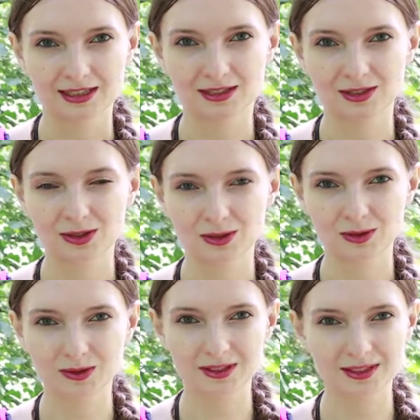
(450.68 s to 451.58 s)

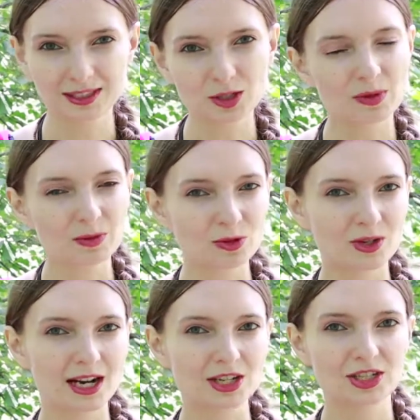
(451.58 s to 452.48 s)
So these are people who
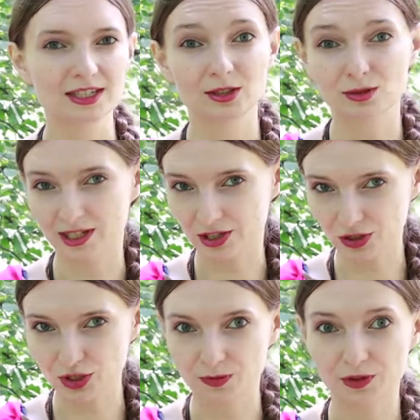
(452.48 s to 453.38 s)
are actually in
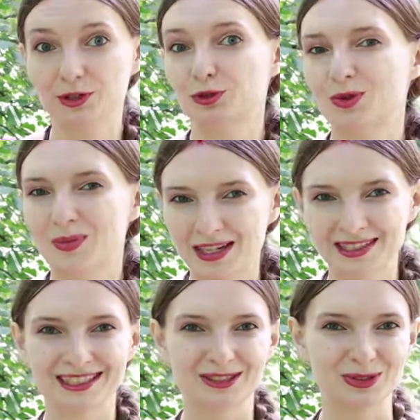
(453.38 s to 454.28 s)
relationship very
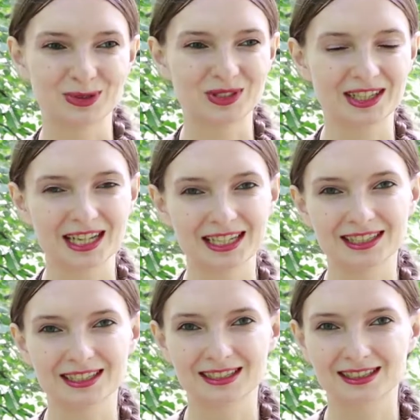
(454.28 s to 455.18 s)
romantic, They like
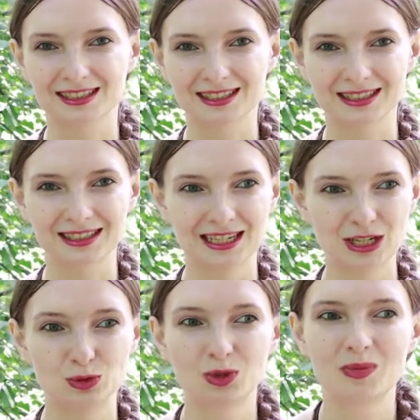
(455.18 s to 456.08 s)
this
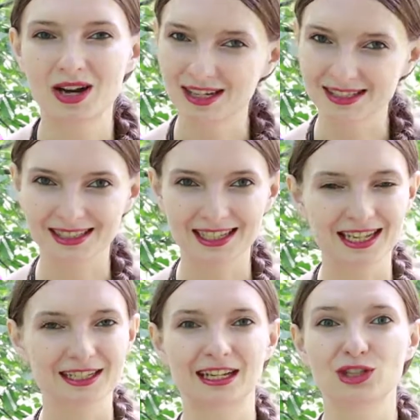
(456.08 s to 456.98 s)
romance, they
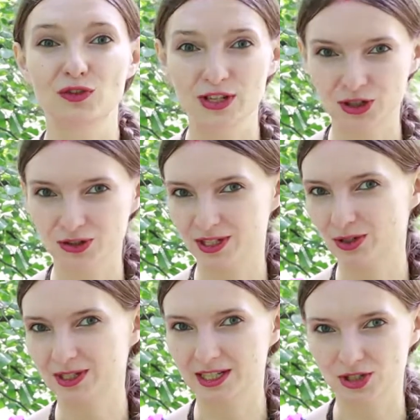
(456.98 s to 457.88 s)
like adventure in
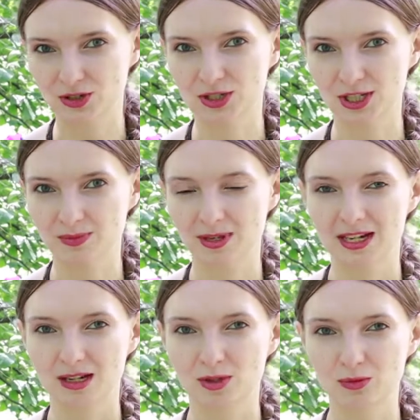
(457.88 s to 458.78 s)
relationship.
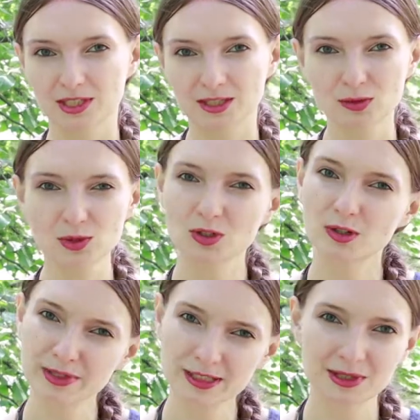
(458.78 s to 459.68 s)
But when it comes to
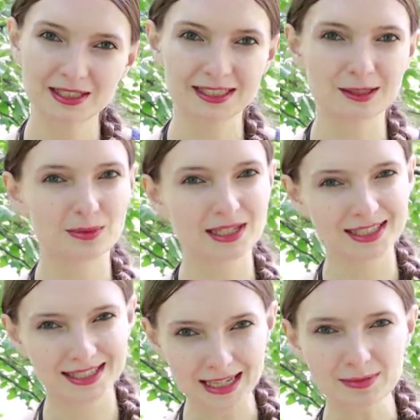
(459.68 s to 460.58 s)
commitment, it might
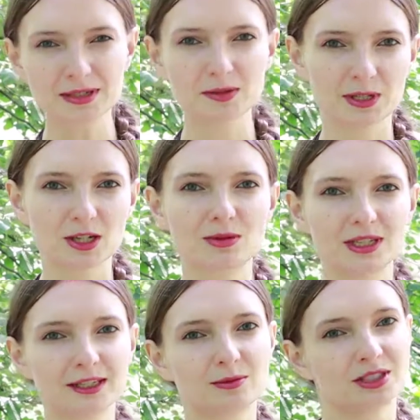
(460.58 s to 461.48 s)
sometimes become a
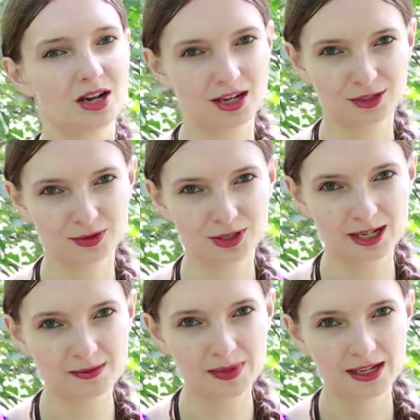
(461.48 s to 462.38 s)
little bit hard for
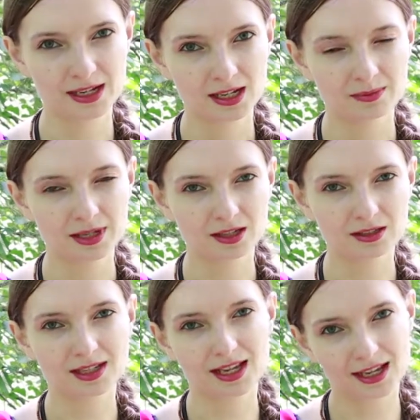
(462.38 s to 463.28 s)
them.
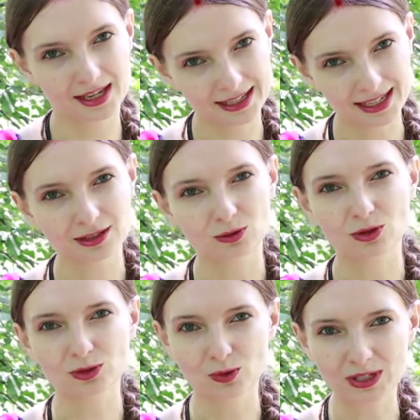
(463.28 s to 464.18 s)
Because again,
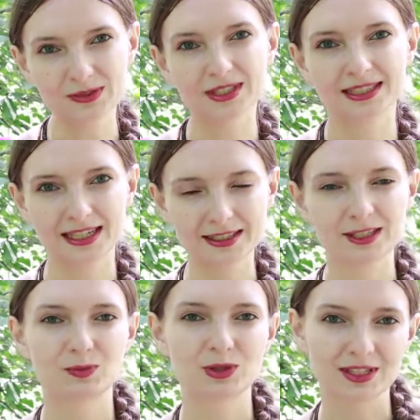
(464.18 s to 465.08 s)
also one of the
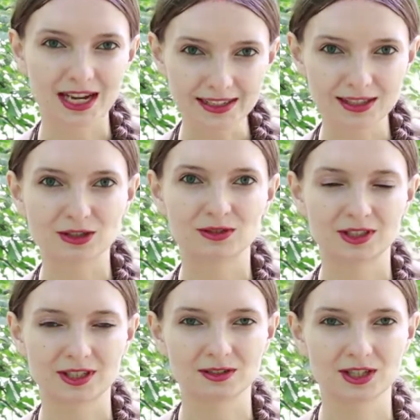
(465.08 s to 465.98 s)
deities presiding over
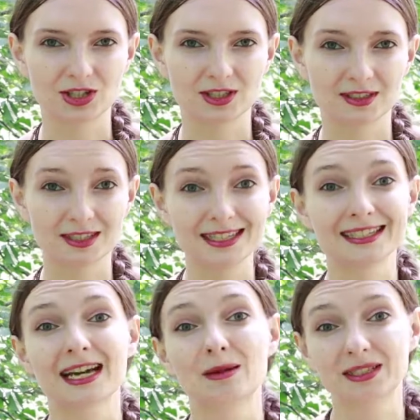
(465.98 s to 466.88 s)
Trayodashi Tithi is
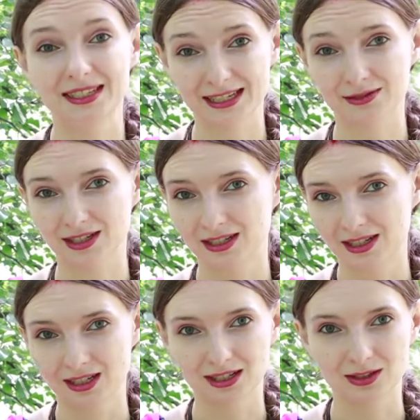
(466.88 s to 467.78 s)
Kamadeva,
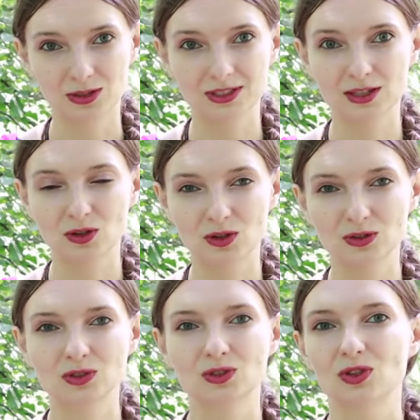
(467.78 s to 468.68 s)
who is the
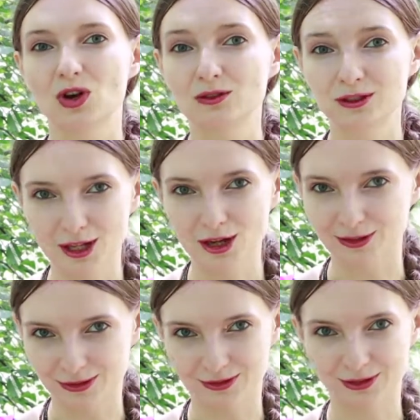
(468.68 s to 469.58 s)
god of
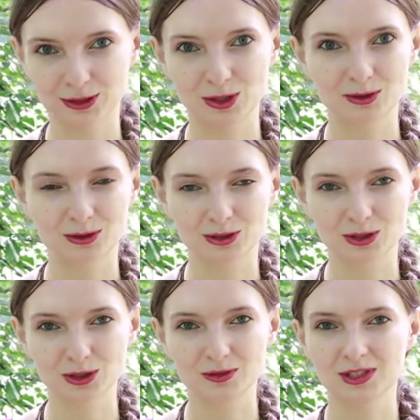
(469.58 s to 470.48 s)
love,
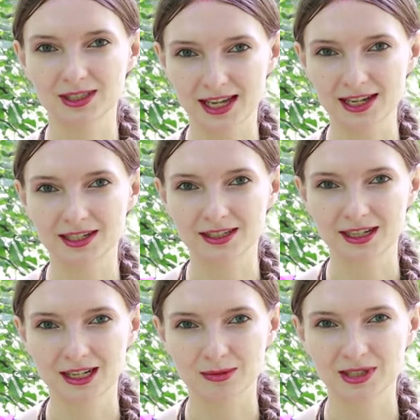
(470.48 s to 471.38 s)
god of desire,
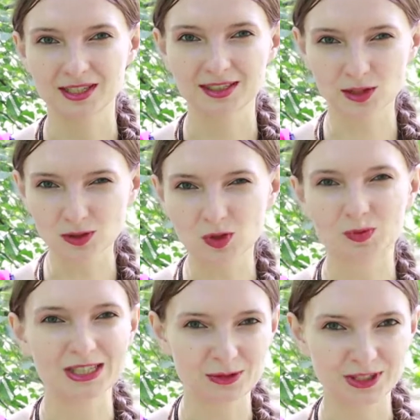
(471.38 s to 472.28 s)
but he's not
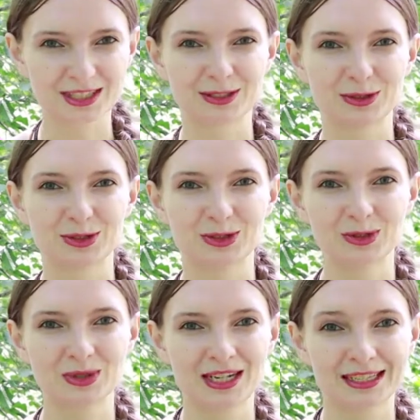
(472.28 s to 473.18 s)
specifically,
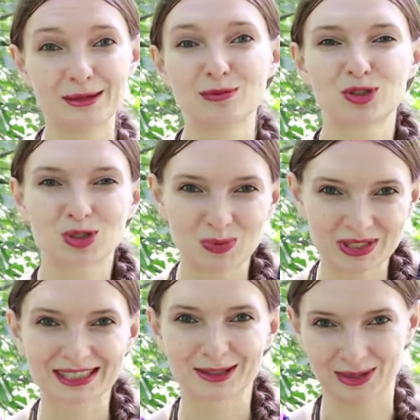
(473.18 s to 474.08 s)
the most
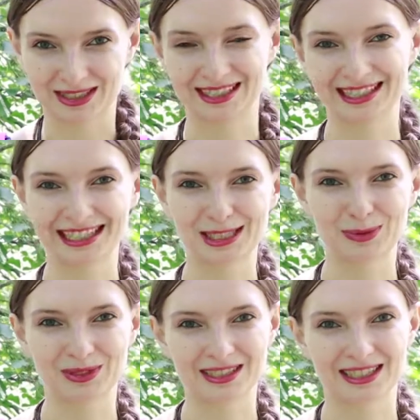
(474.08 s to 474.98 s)
committed one, let's
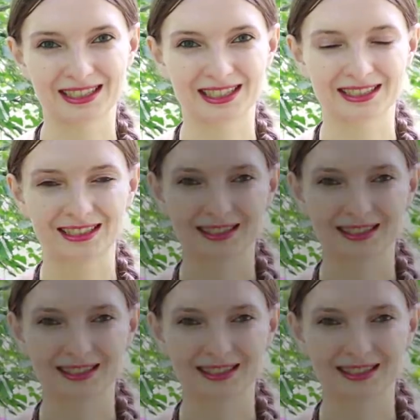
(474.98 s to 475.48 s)
put it like that.